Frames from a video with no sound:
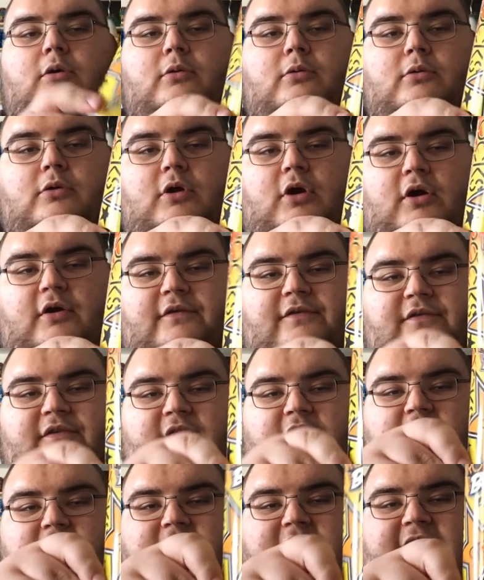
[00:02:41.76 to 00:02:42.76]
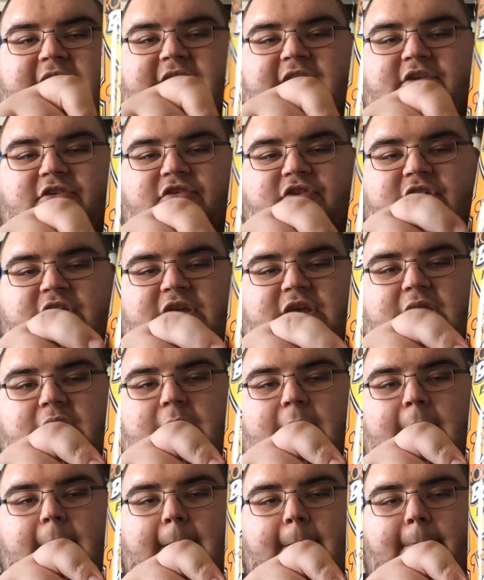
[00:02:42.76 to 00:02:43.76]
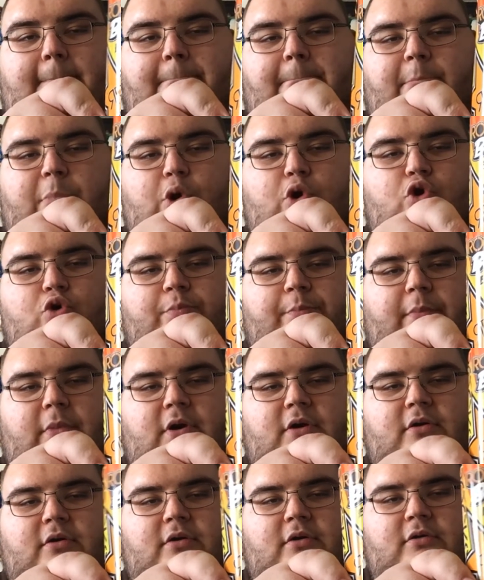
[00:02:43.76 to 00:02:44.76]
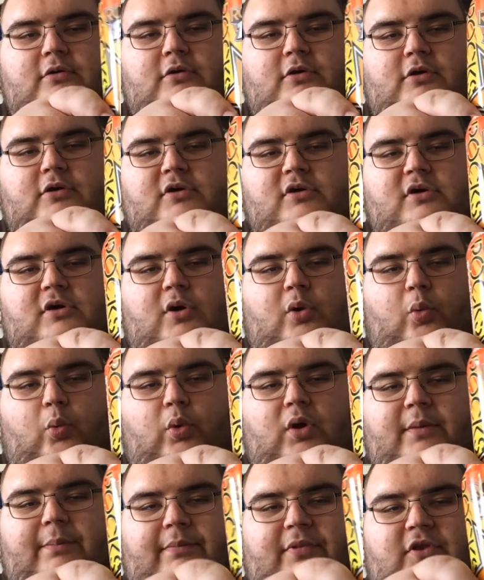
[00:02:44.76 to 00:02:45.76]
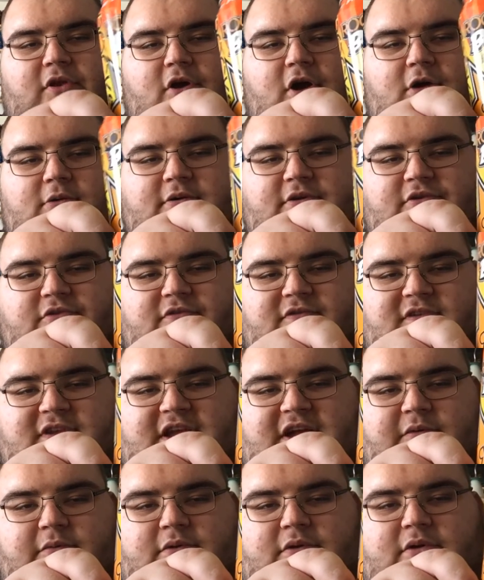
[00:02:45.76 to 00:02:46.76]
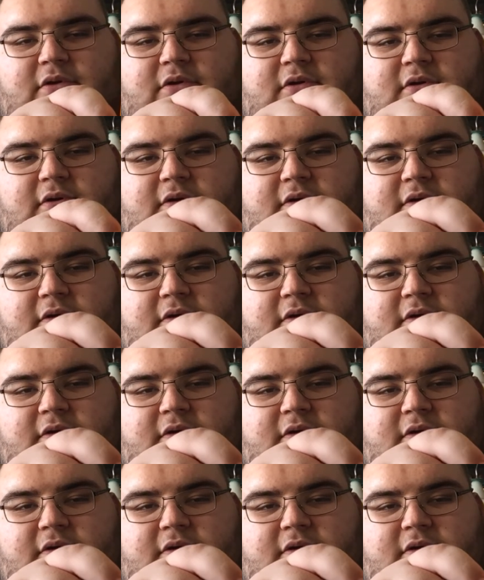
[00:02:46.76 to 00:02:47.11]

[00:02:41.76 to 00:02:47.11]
Rockstar Energy Boom Whipped Orange Flavor.